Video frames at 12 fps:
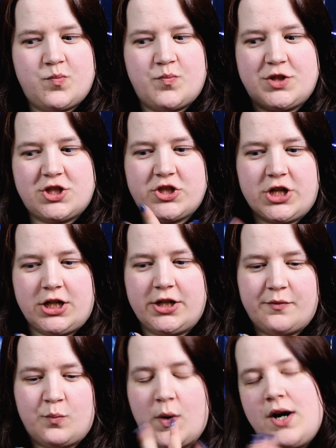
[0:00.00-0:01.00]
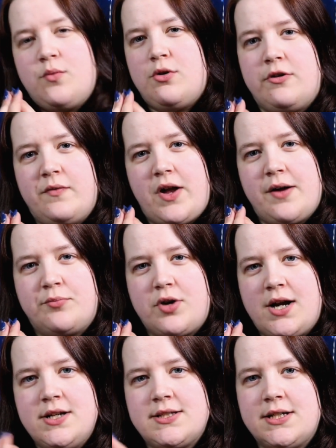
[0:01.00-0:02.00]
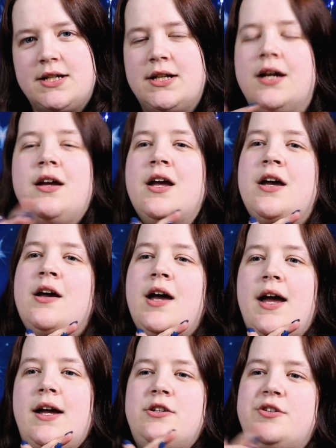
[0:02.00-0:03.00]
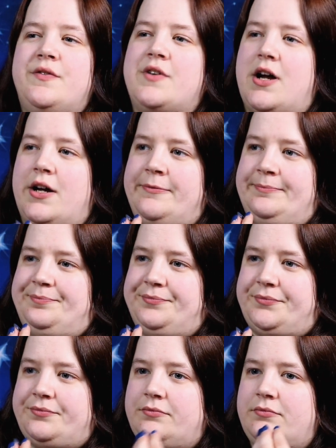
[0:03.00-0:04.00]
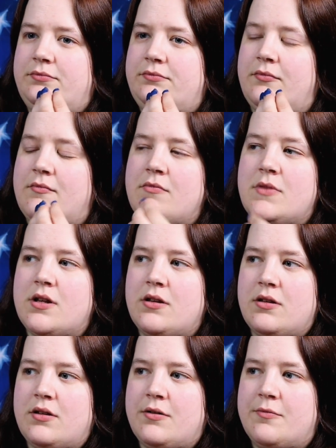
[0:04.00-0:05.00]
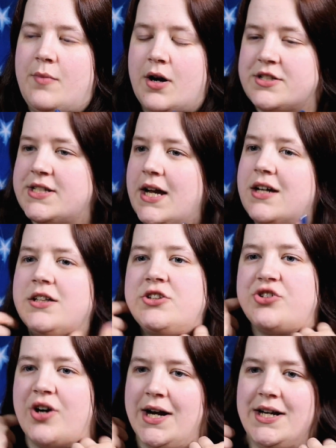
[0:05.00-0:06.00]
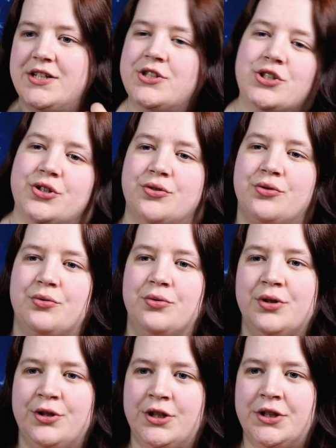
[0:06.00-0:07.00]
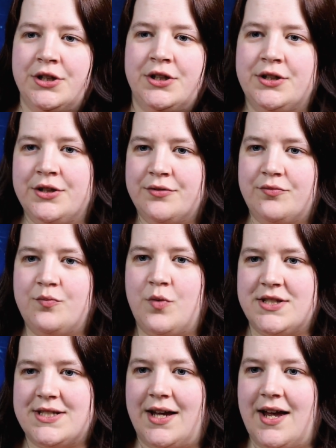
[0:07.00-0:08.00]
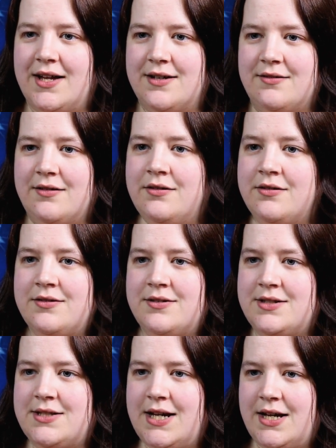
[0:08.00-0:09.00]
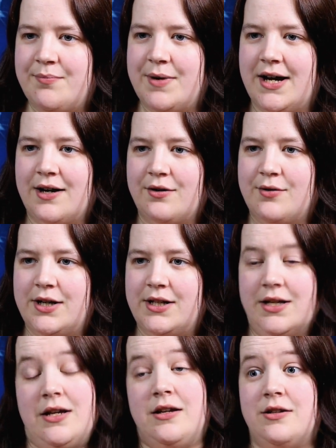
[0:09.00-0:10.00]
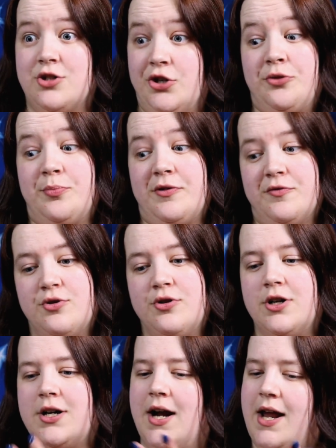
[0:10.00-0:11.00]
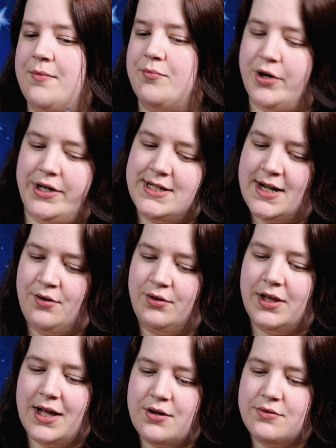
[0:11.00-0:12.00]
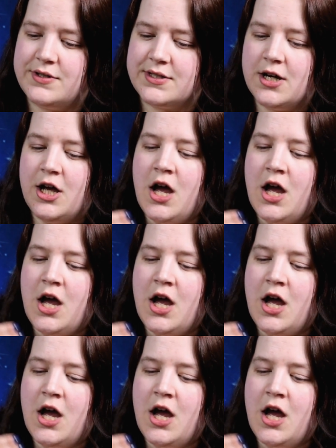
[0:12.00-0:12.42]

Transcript: start a werewolf uprising, and you've got Marcel trying to once again take back what he took before and bring down Klaus,